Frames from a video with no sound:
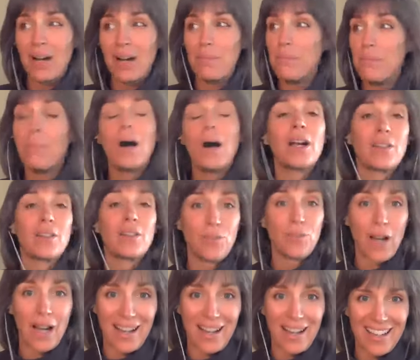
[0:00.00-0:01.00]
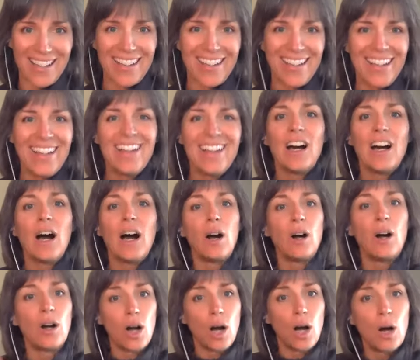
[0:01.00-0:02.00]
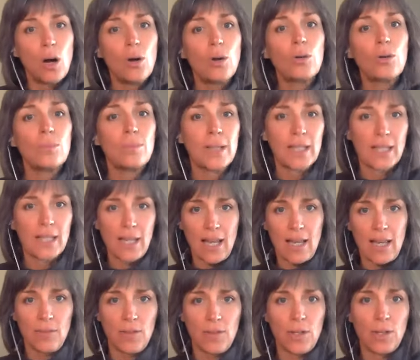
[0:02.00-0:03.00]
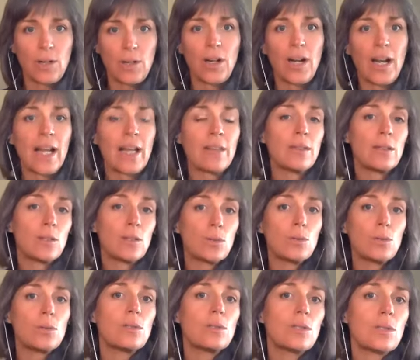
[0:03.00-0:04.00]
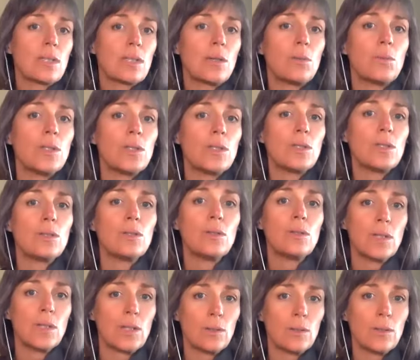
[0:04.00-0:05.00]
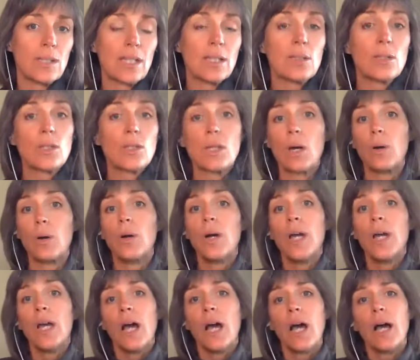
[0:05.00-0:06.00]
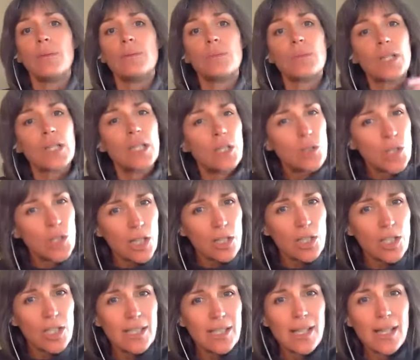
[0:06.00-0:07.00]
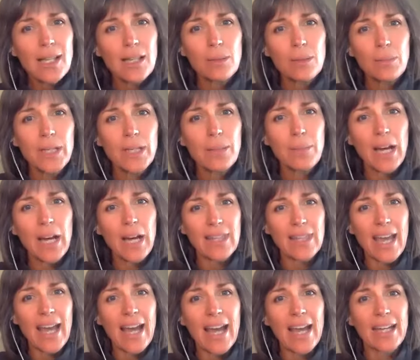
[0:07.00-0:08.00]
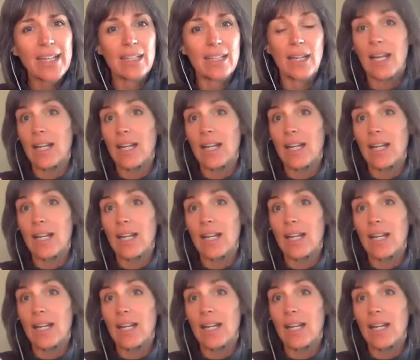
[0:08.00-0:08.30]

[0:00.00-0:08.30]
modify our own behavior and the tools that we do use. And so can you share just a little bit about that, and